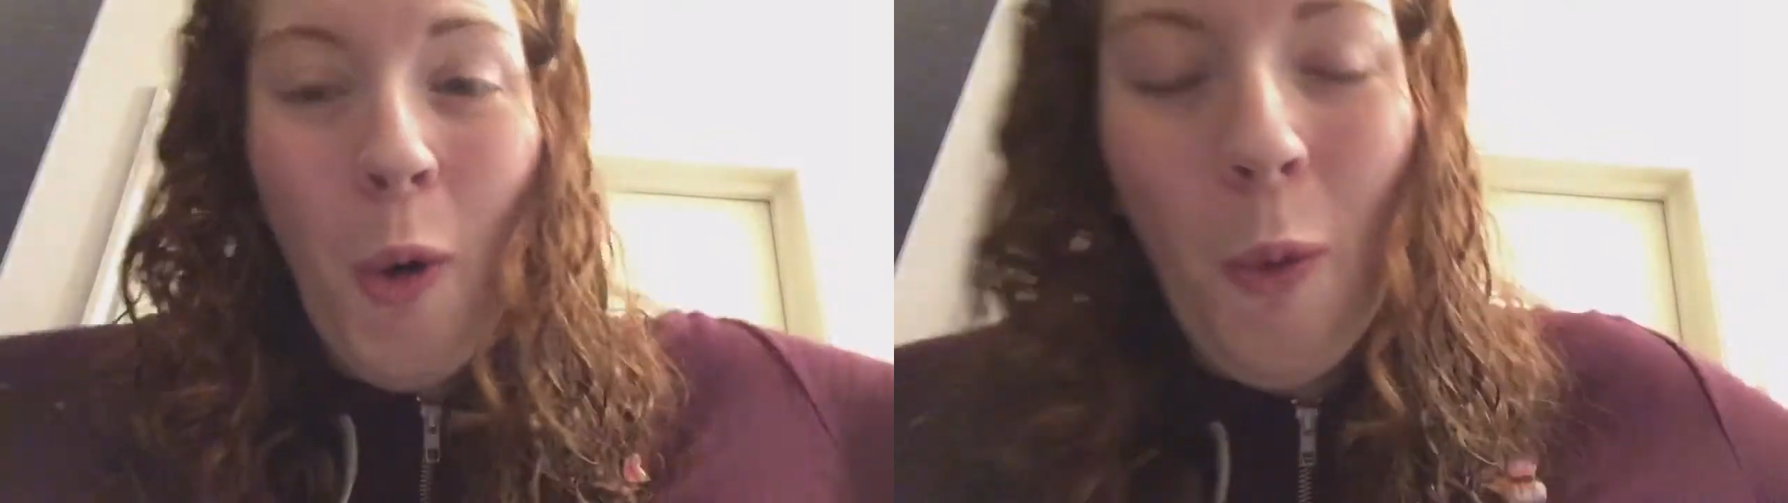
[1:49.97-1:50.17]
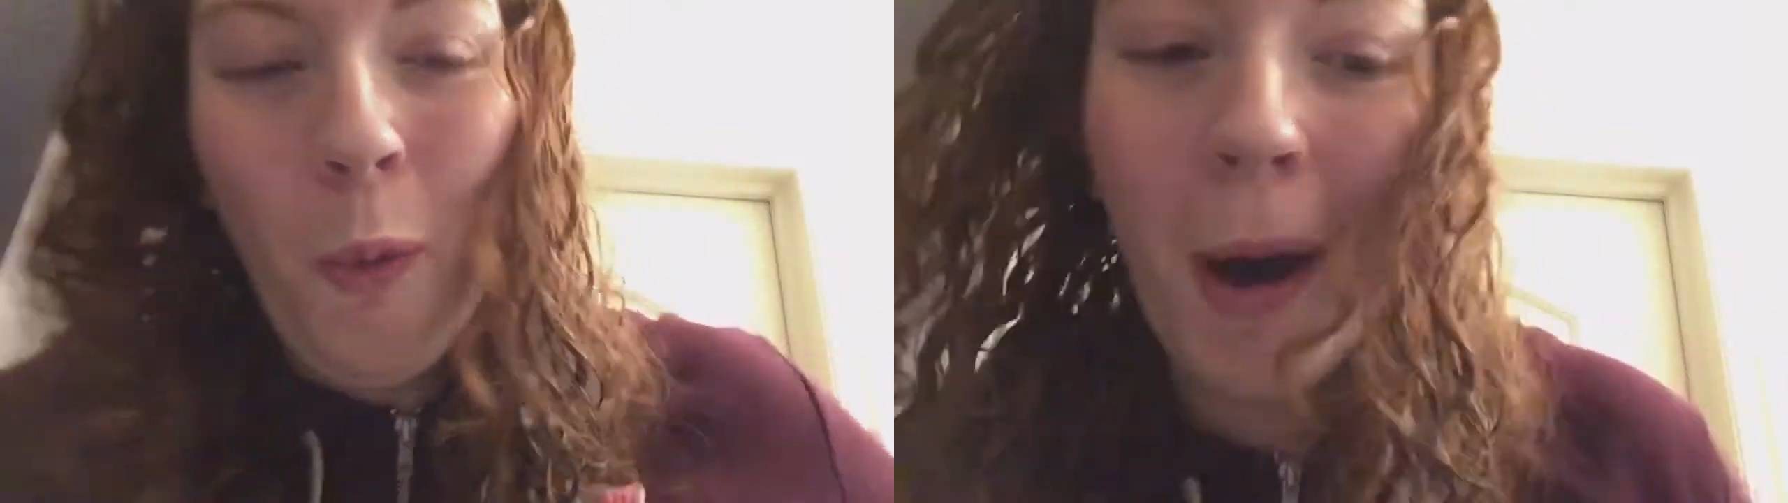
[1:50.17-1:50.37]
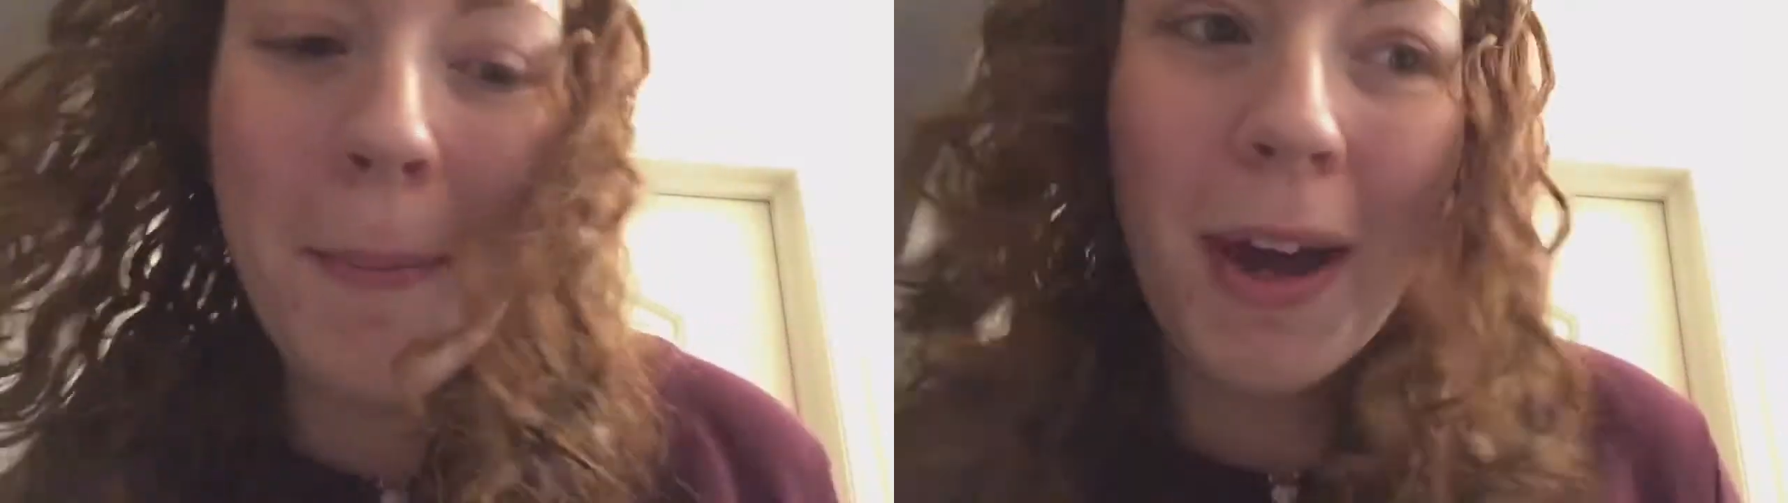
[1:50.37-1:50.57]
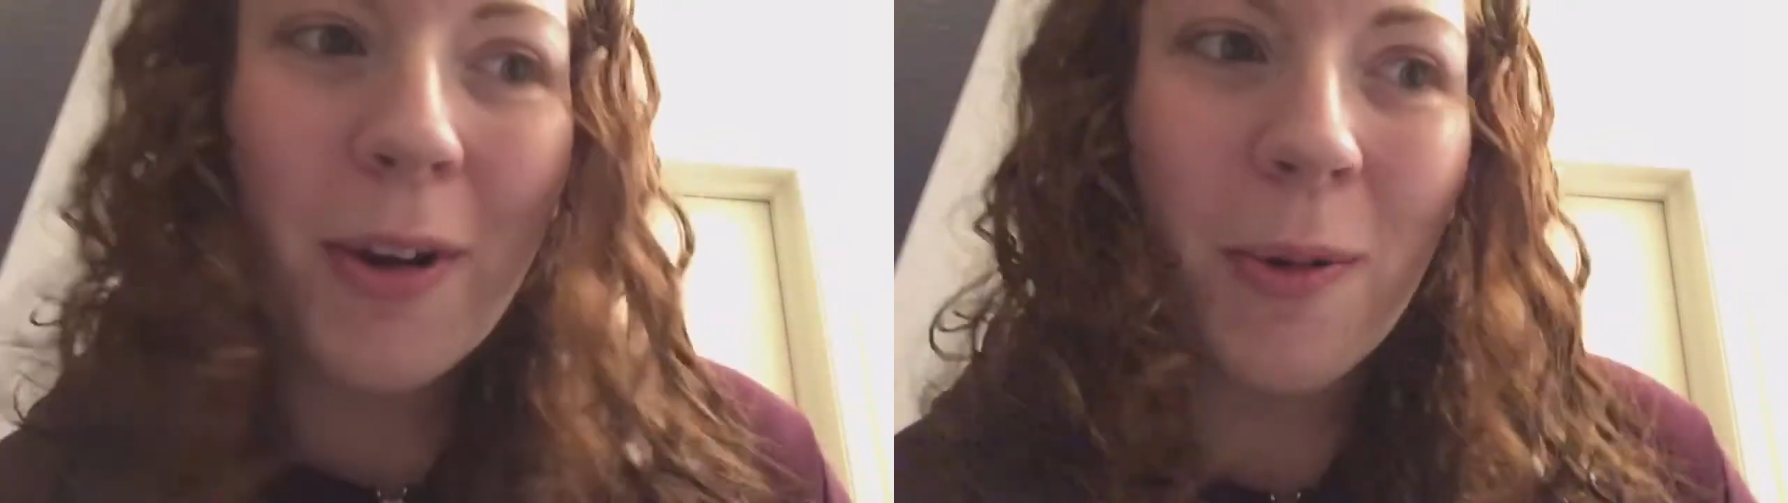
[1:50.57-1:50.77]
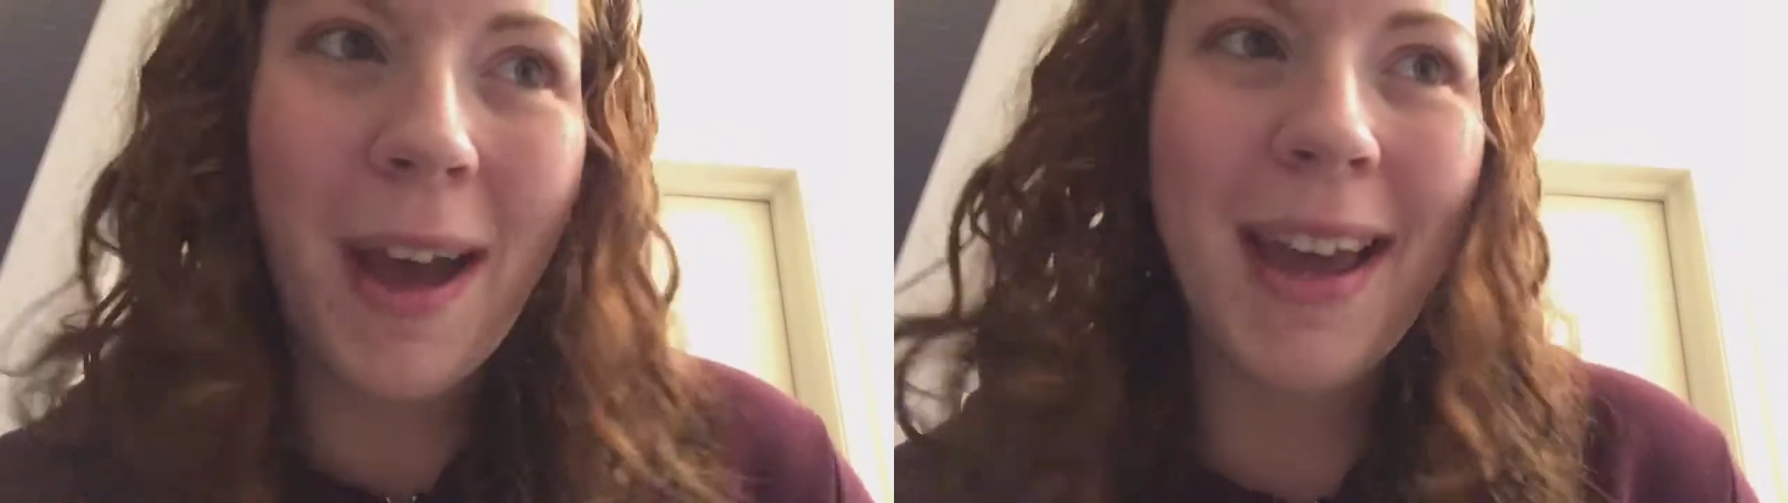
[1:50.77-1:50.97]
What
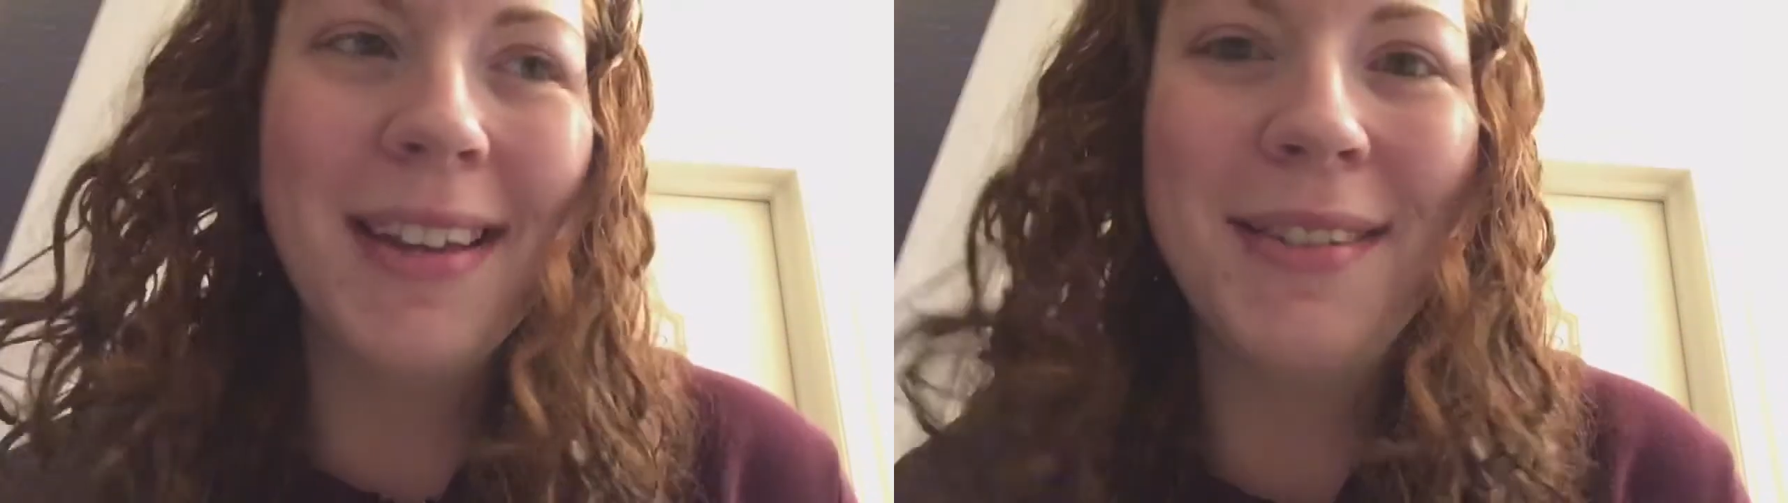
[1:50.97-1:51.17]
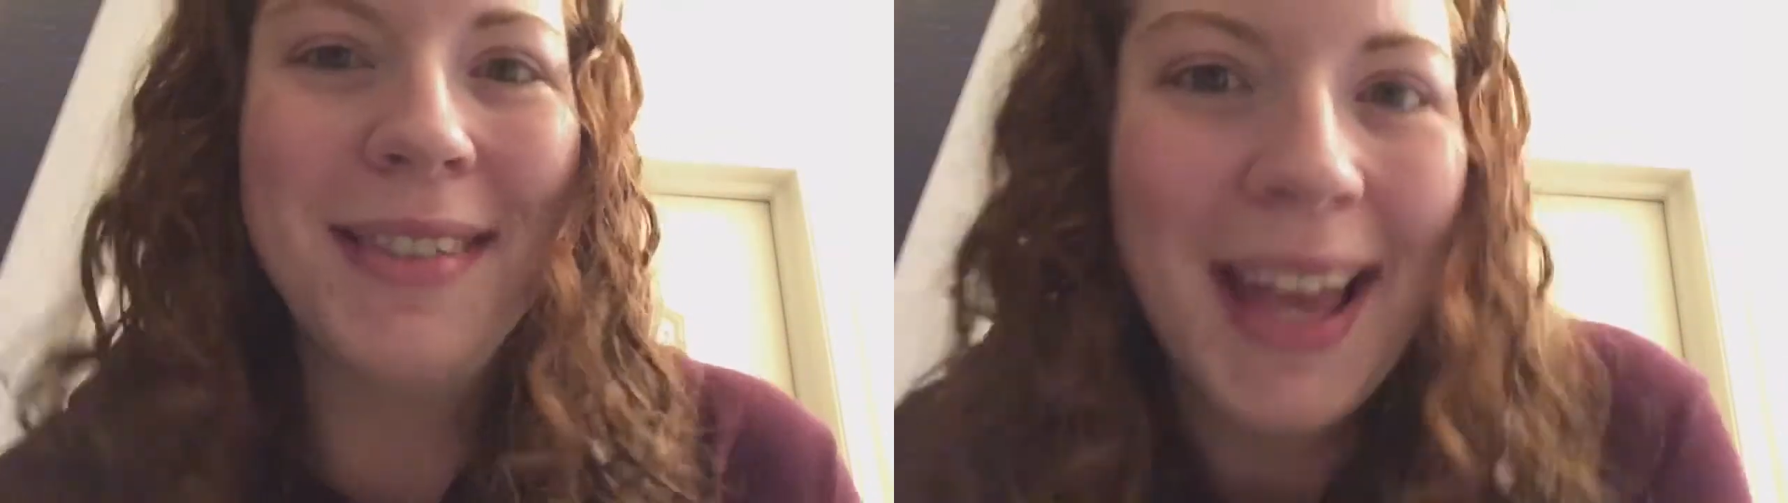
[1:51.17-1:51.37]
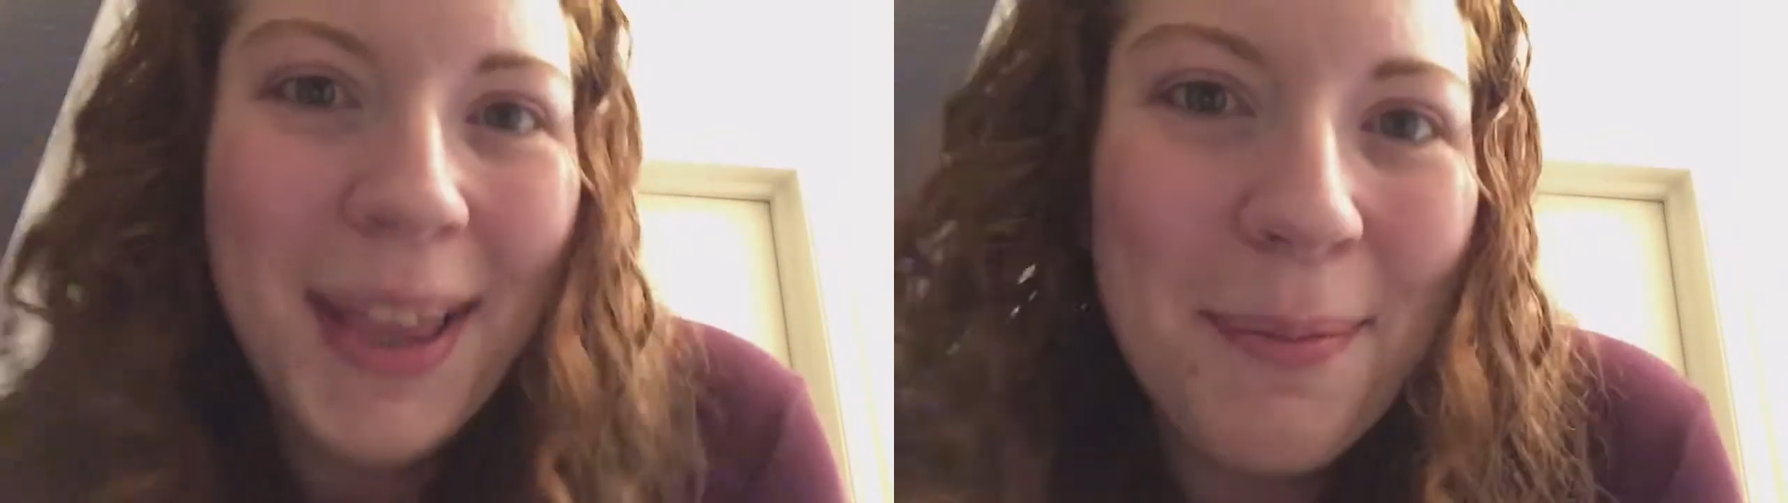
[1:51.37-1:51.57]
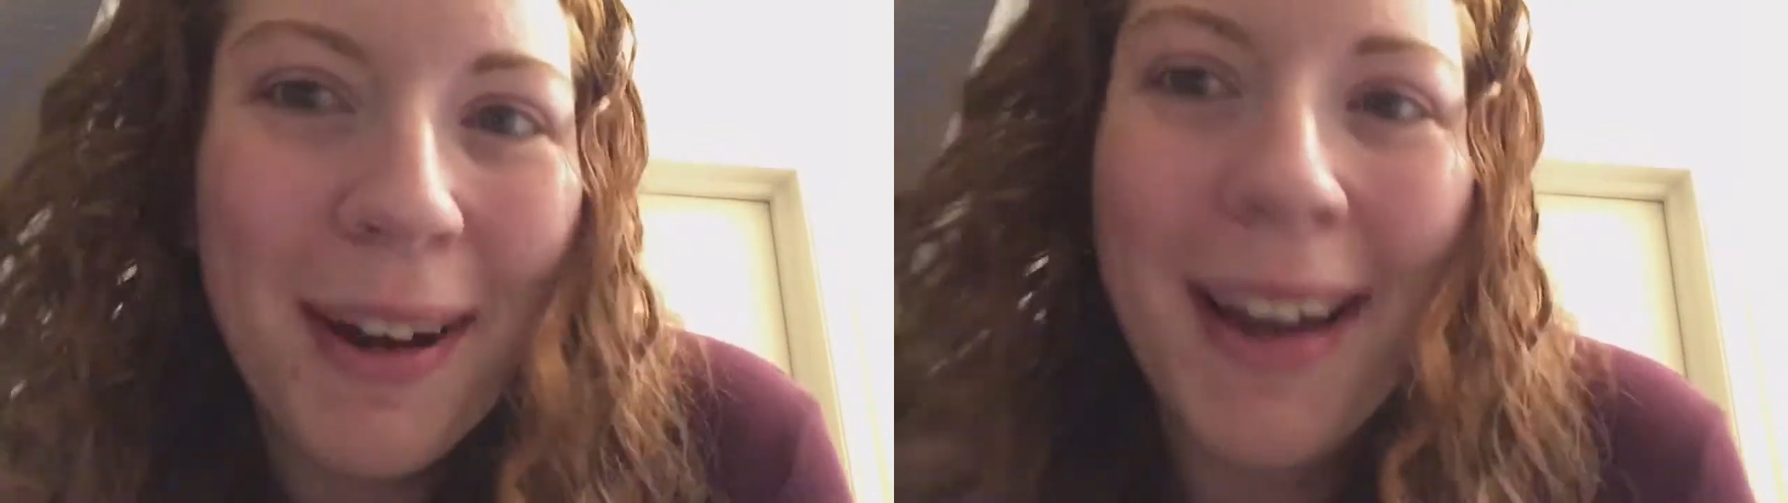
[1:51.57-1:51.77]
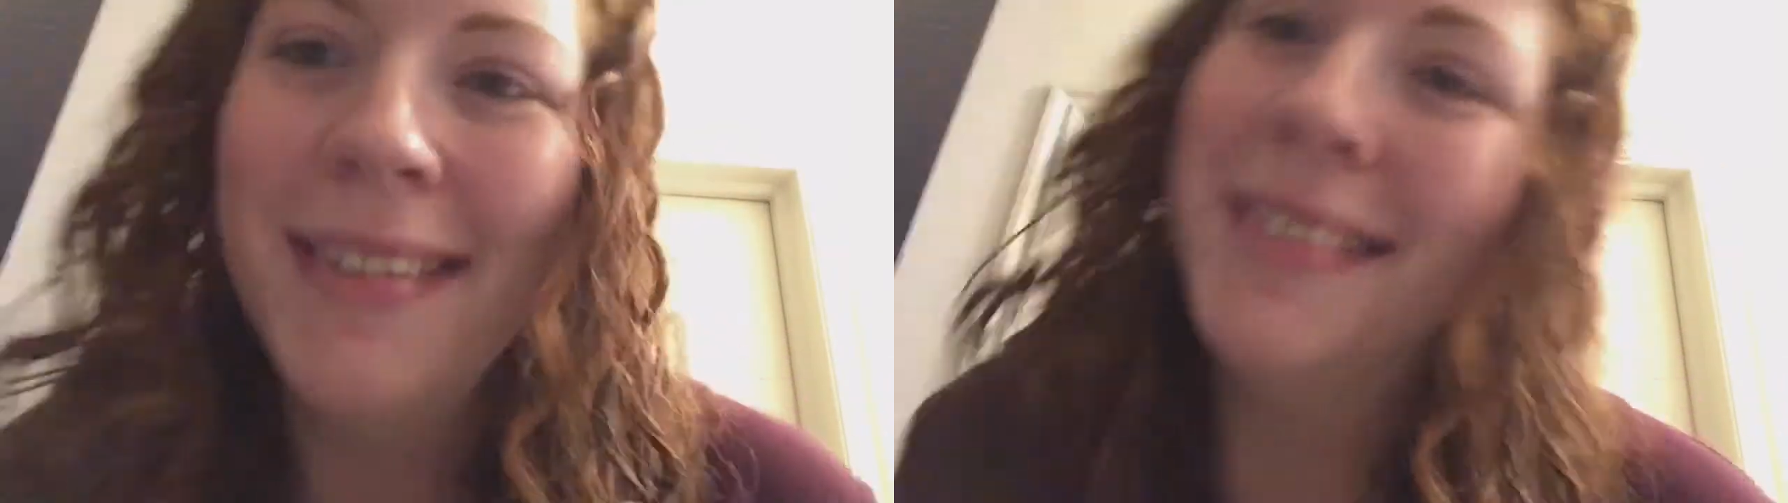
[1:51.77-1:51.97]
better way to celebrate?